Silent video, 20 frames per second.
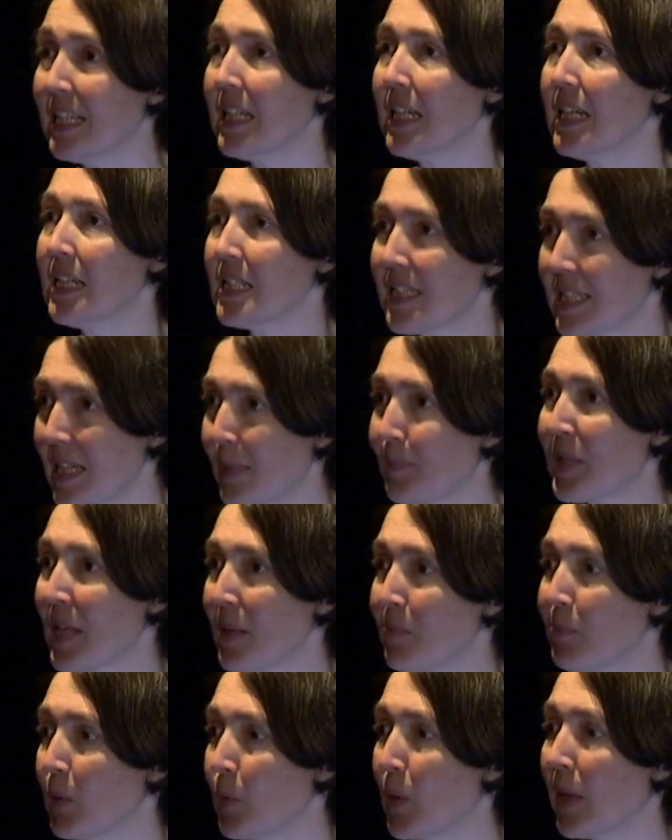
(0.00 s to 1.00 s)
in
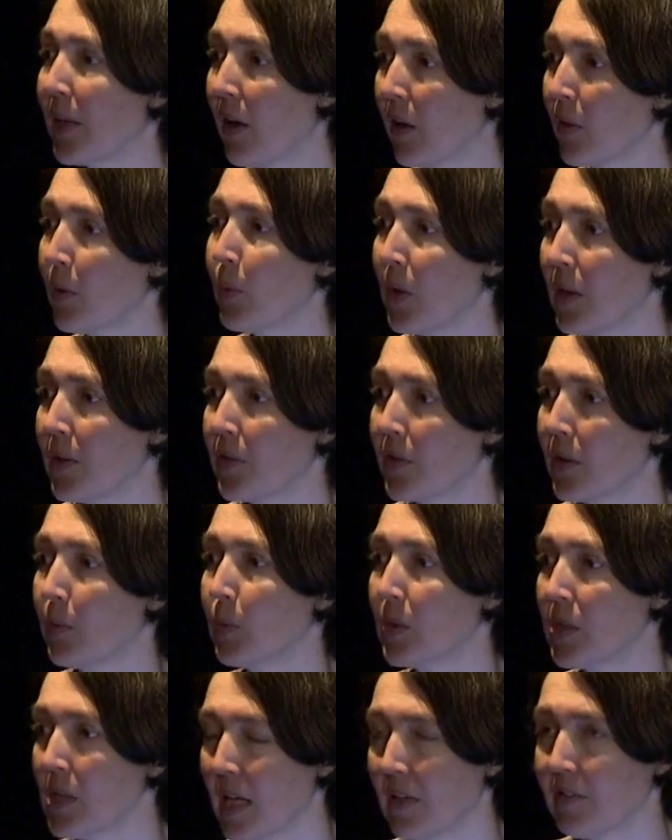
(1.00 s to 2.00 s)
September when otherwise they
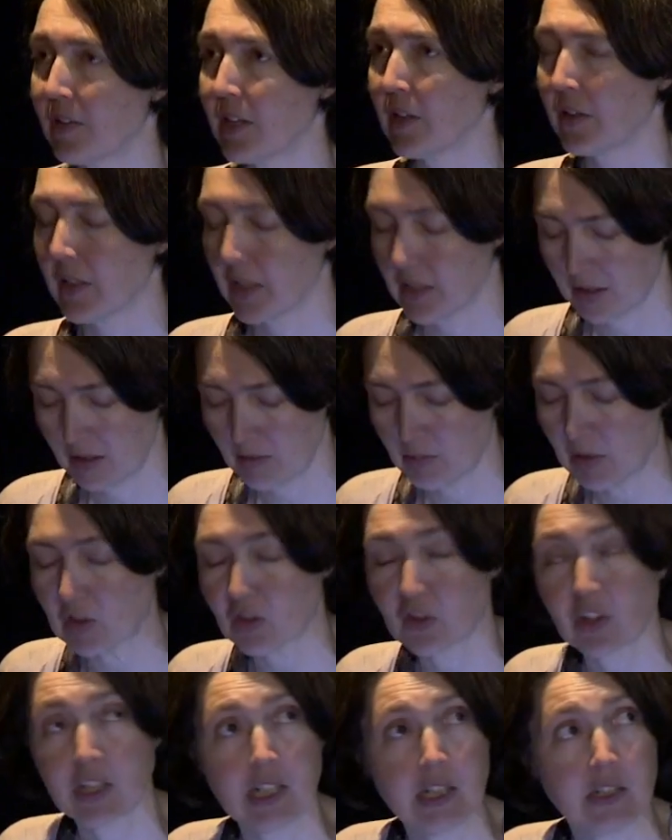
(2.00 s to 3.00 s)
wouldn't have anything
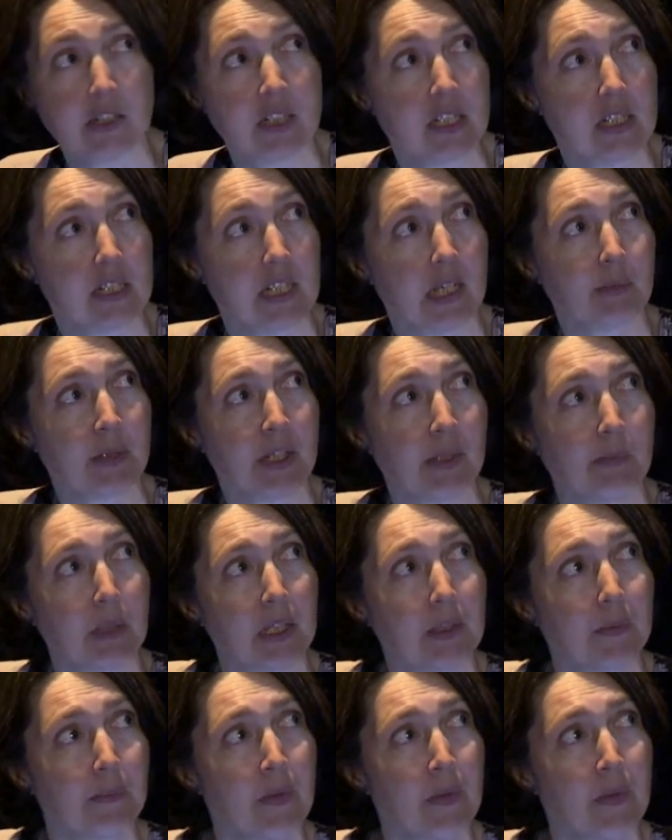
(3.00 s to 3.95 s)
much to eat in September.